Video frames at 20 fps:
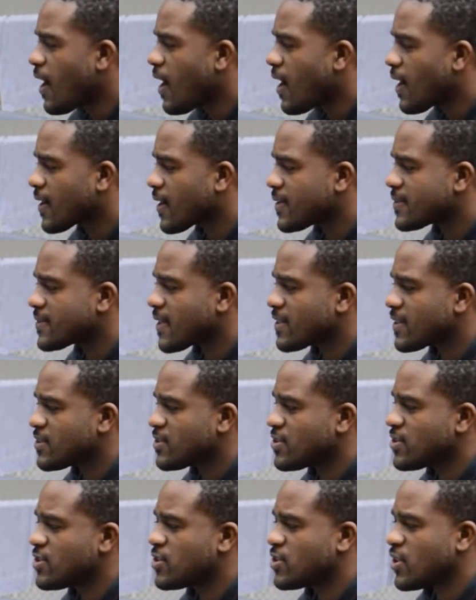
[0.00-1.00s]
because I
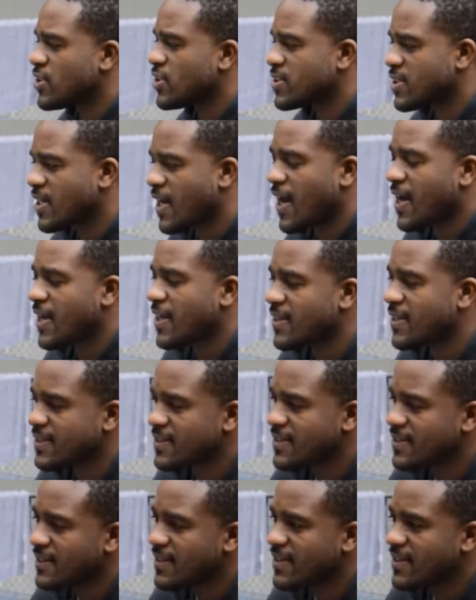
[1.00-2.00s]
just got it
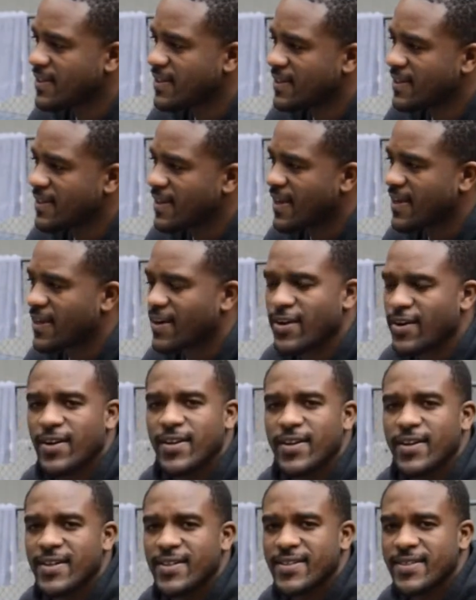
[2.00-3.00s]
like
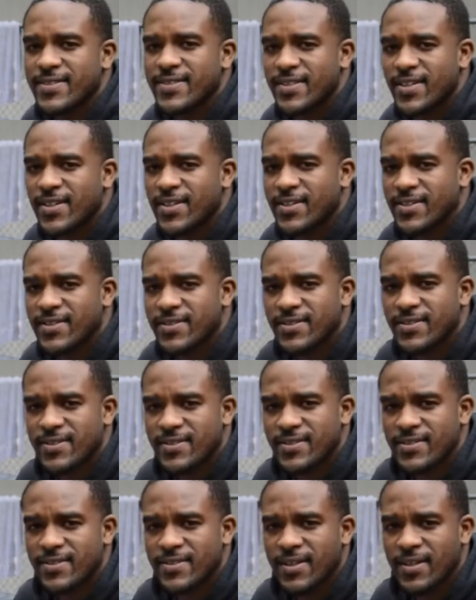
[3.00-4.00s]
earlier this year,
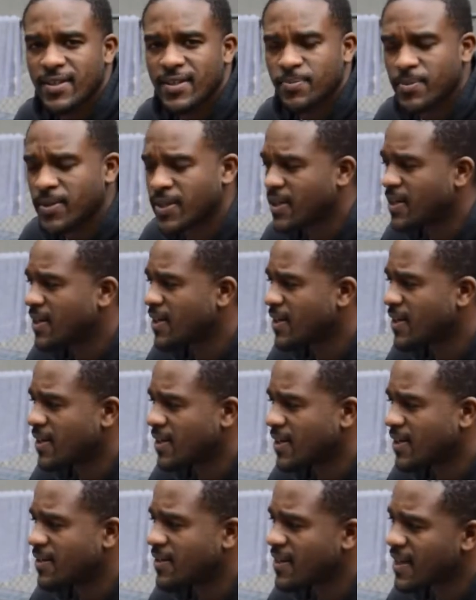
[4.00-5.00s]
at the beginning of the year.